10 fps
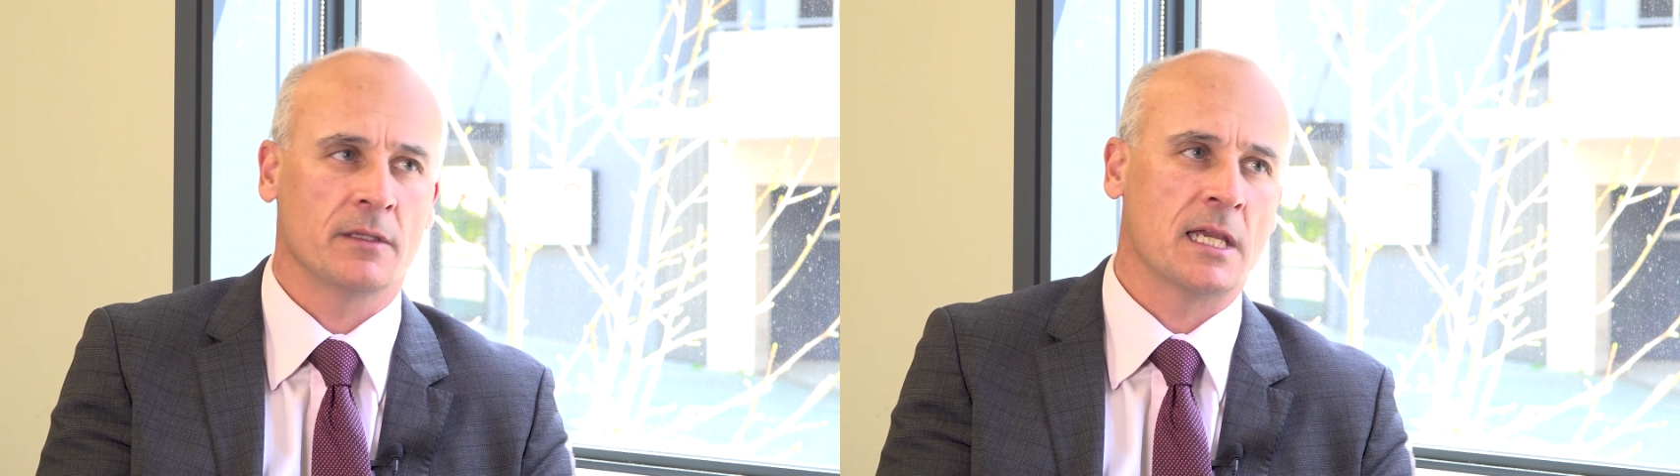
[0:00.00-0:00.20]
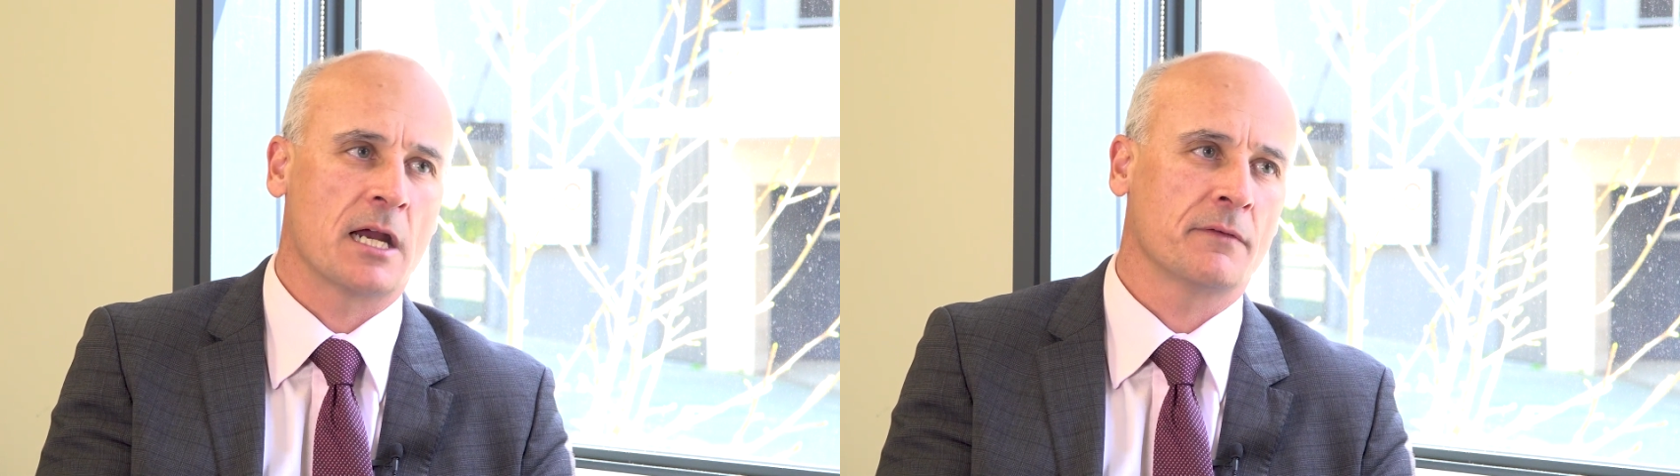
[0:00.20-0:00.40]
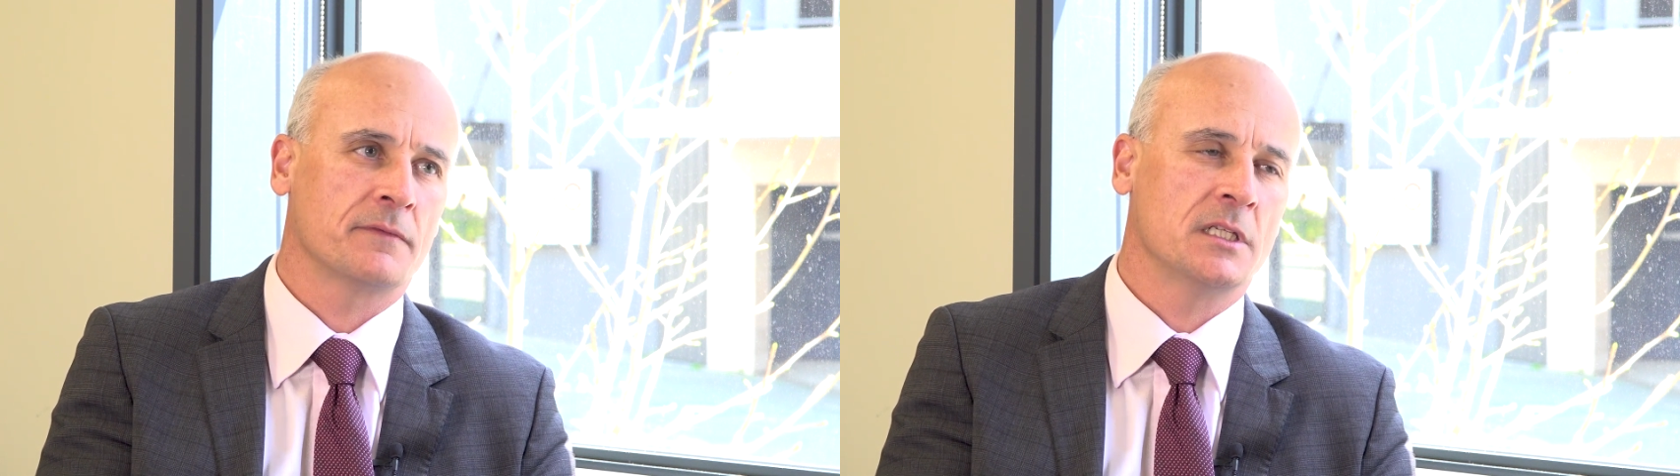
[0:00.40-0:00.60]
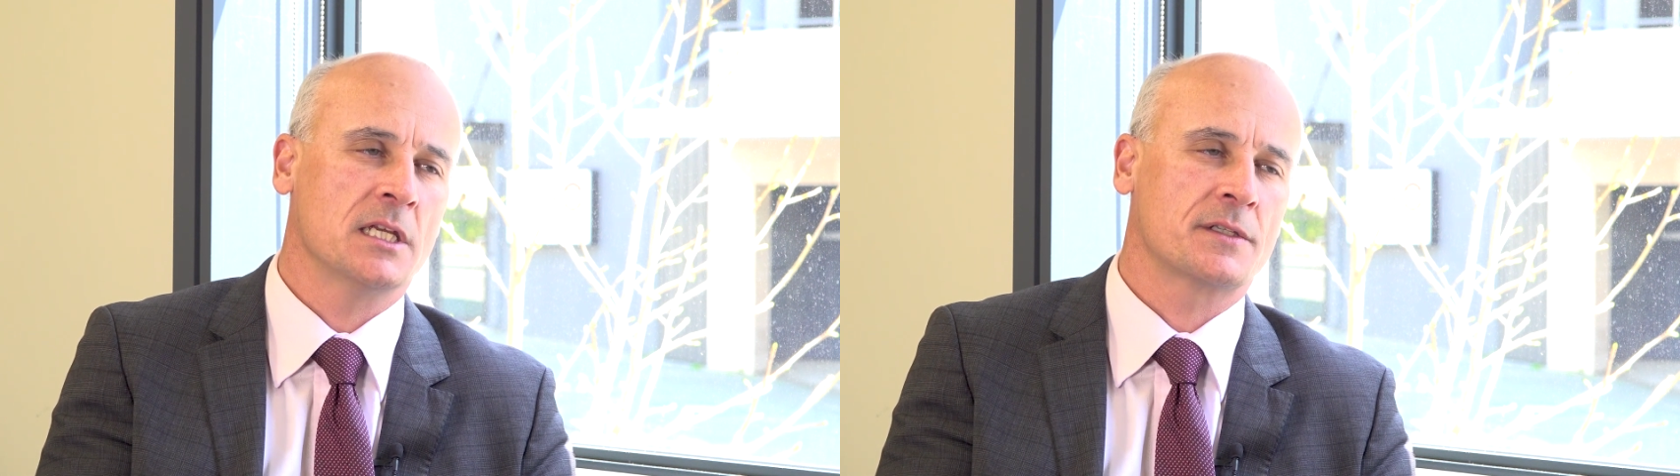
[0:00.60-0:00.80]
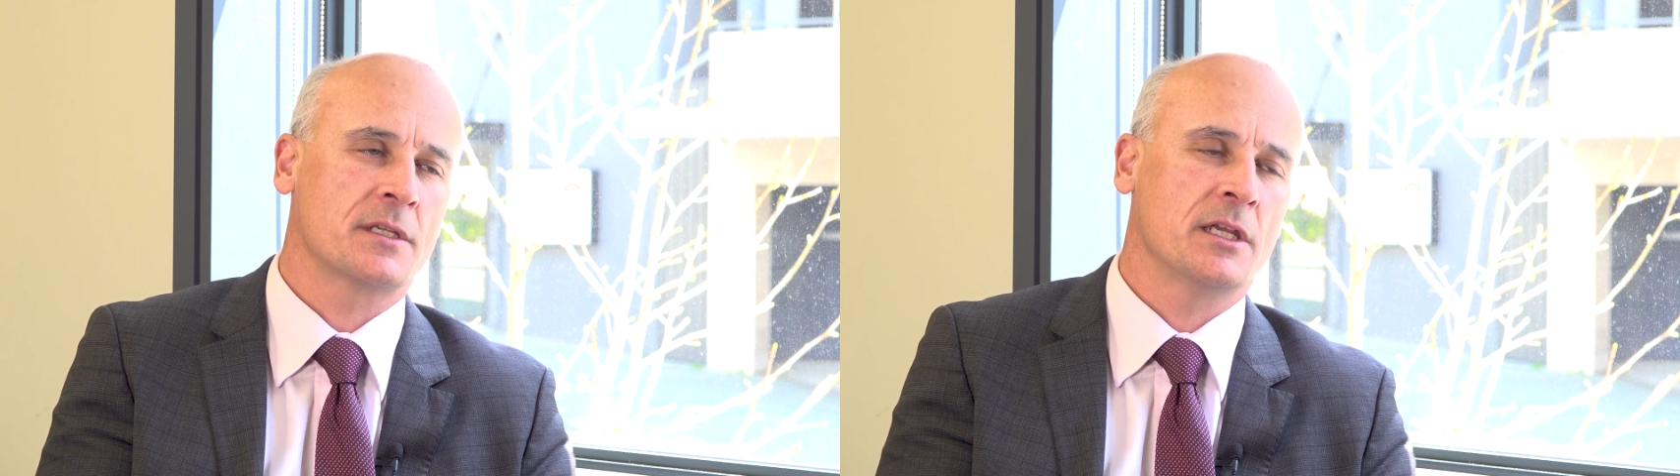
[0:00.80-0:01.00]
the
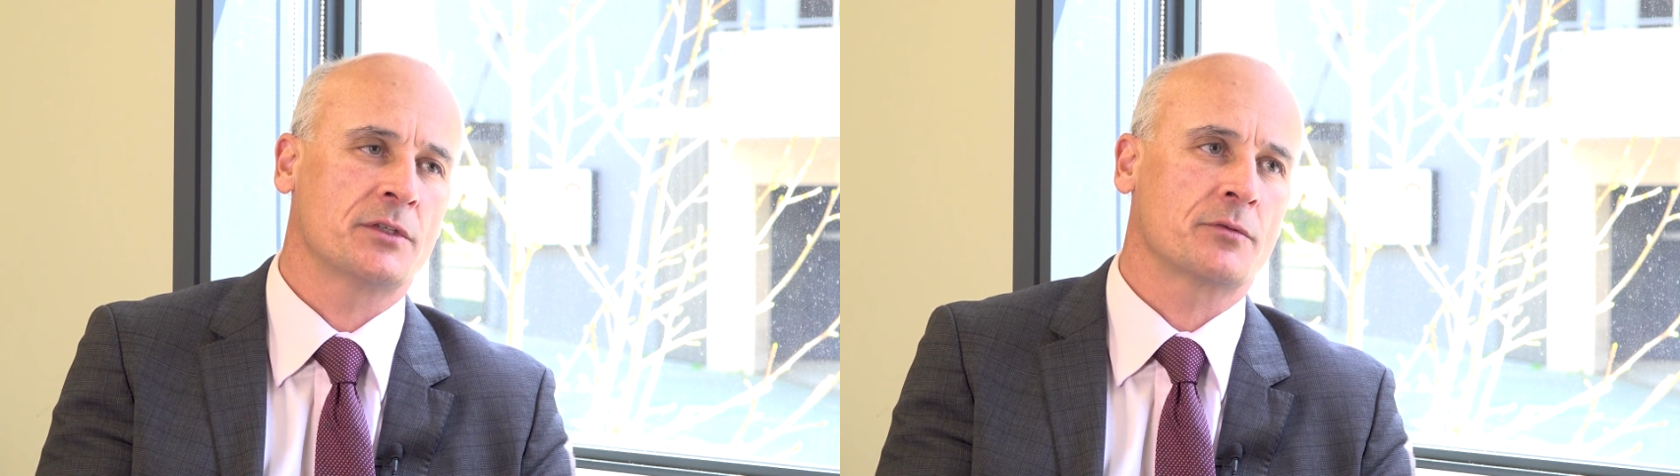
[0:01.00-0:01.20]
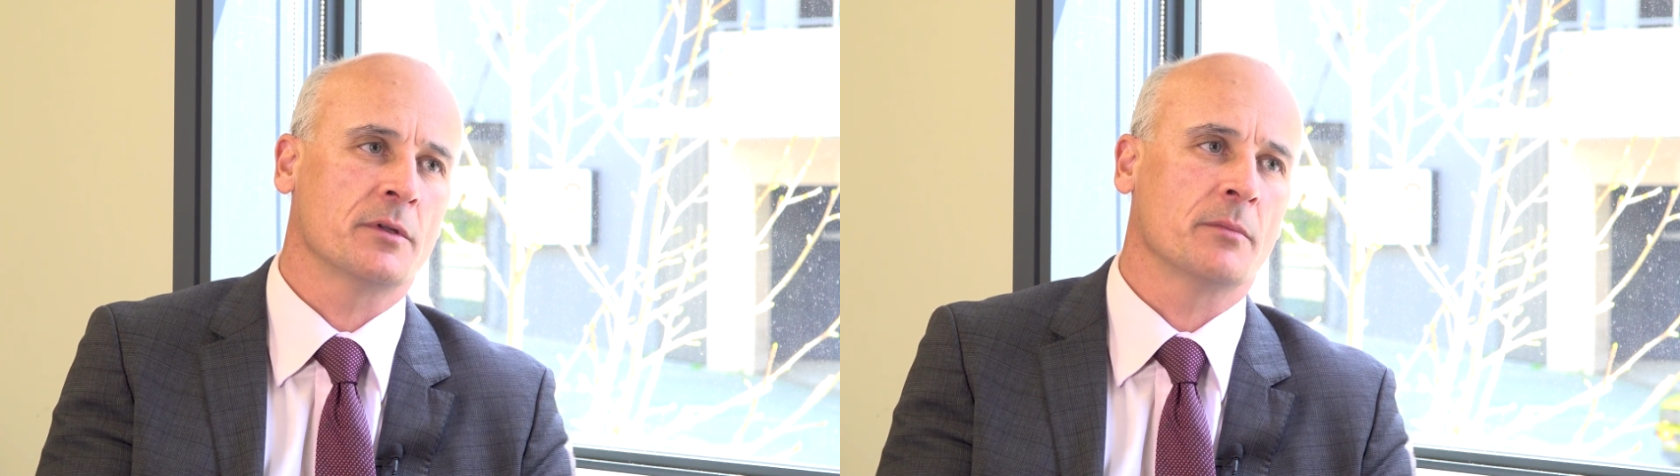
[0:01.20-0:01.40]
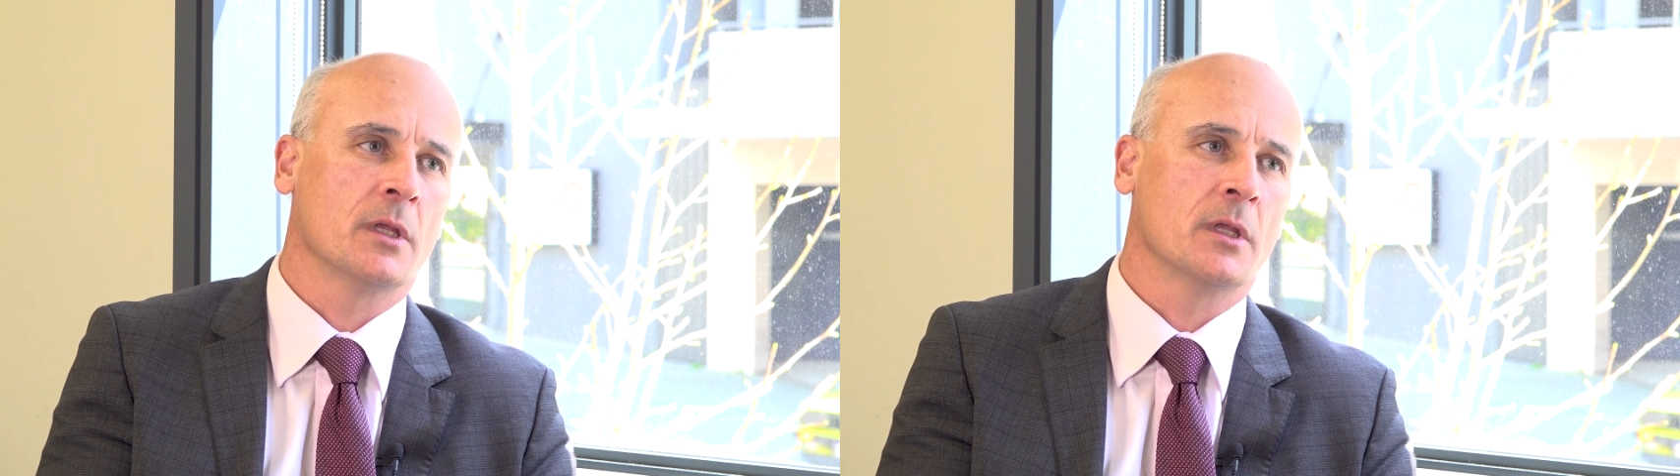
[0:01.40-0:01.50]
RFDS airstrip